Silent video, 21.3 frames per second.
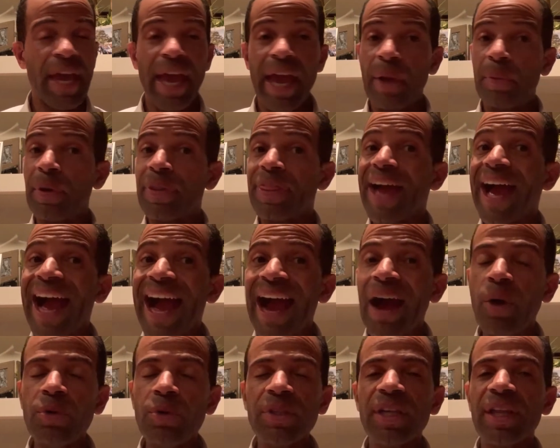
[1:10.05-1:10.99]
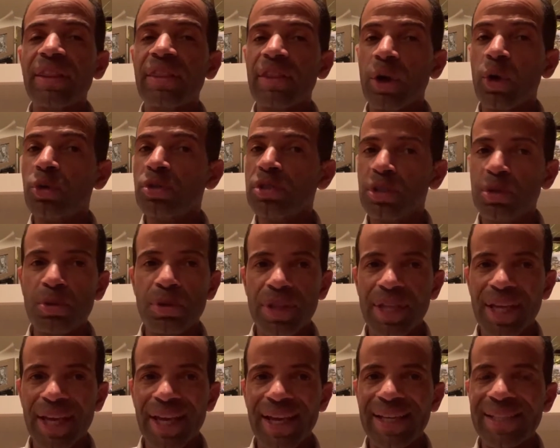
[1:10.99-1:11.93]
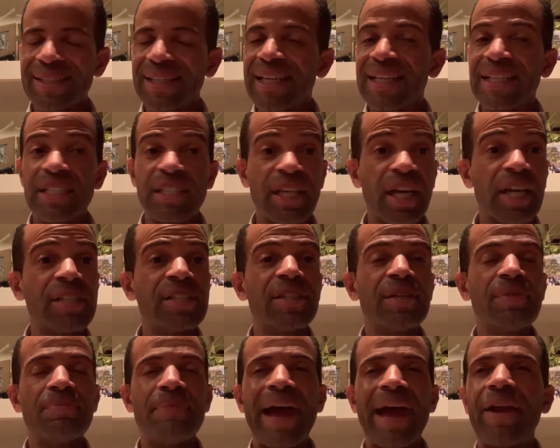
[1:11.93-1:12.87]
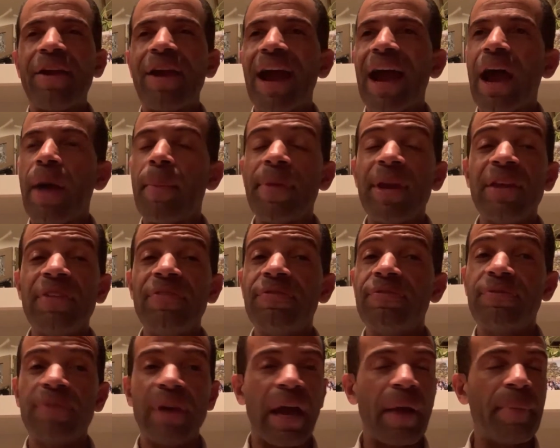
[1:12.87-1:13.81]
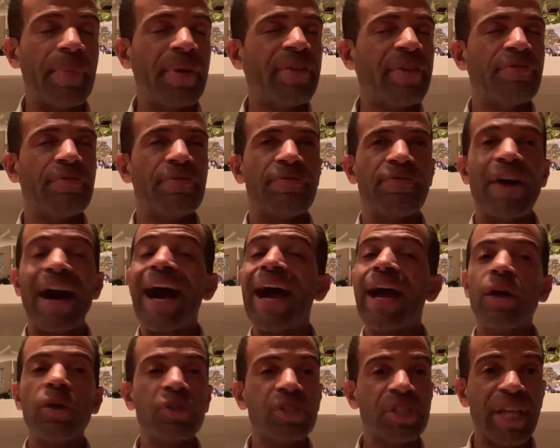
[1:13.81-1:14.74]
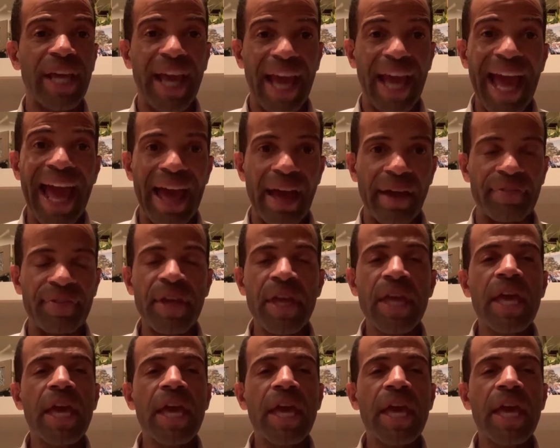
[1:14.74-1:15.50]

And without those two things, it doesn't matter how many how many vials they have,